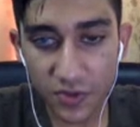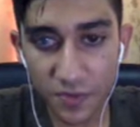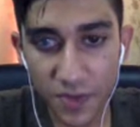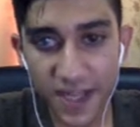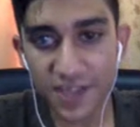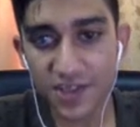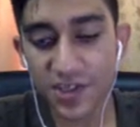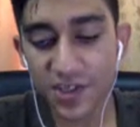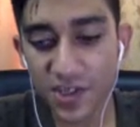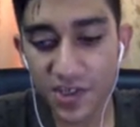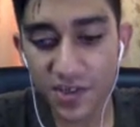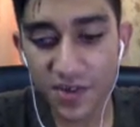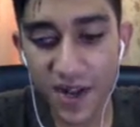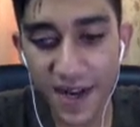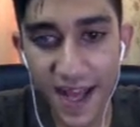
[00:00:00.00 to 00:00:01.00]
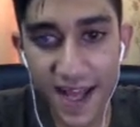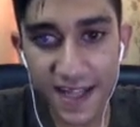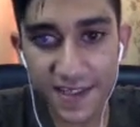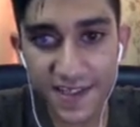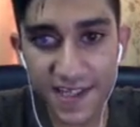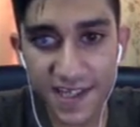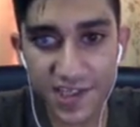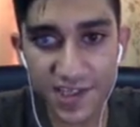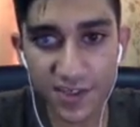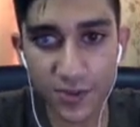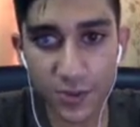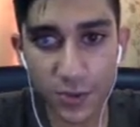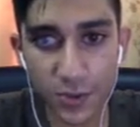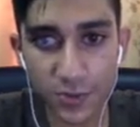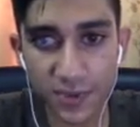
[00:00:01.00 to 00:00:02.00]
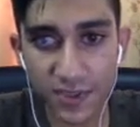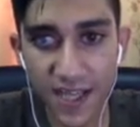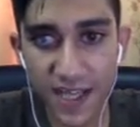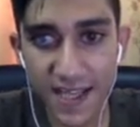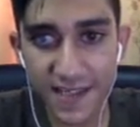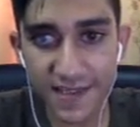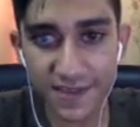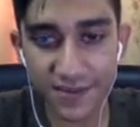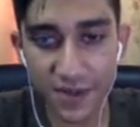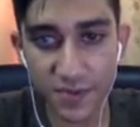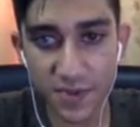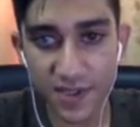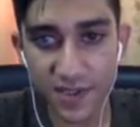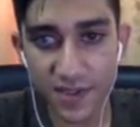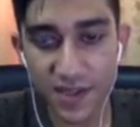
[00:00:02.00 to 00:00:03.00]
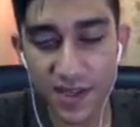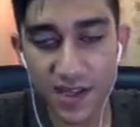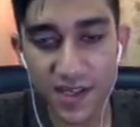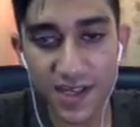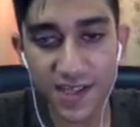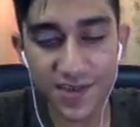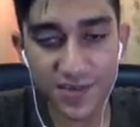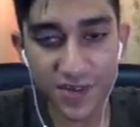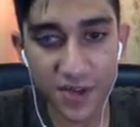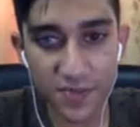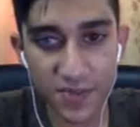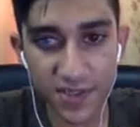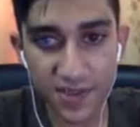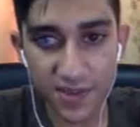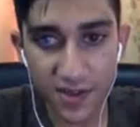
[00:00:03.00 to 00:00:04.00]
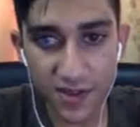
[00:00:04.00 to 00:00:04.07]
package.json and add a section called scripts. In scripts,